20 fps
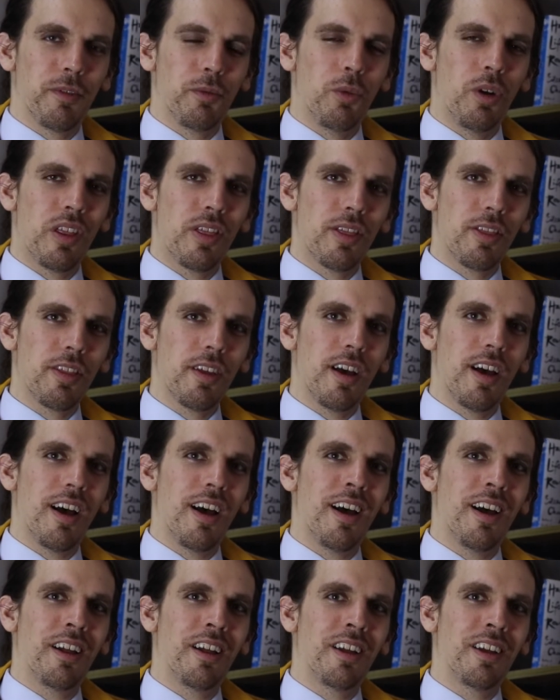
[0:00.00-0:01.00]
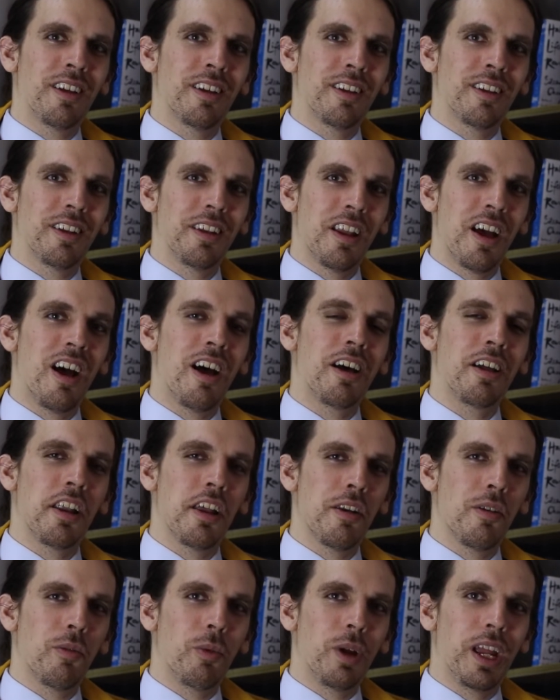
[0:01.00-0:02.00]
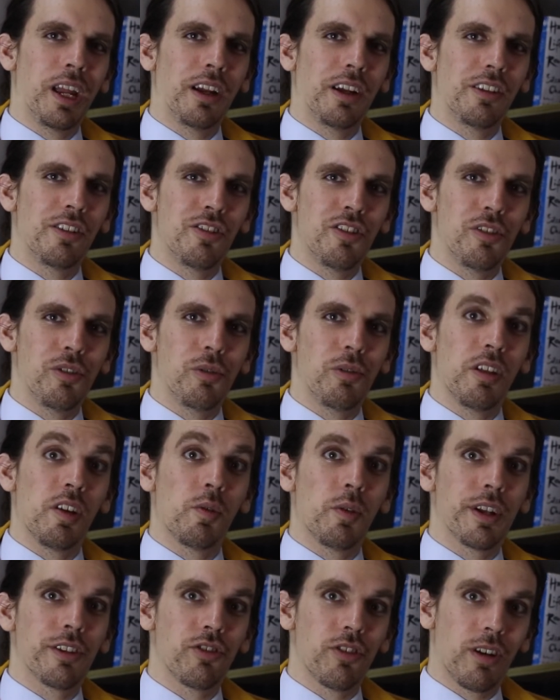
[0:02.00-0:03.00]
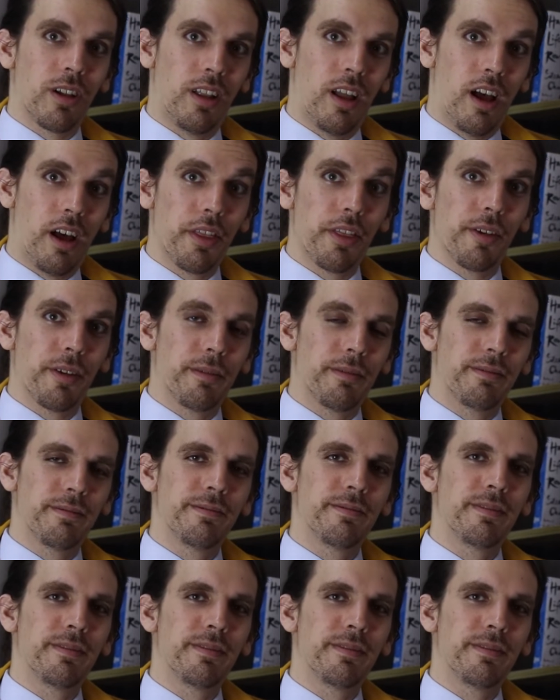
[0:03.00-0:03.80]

with a nod and a wink to the original author.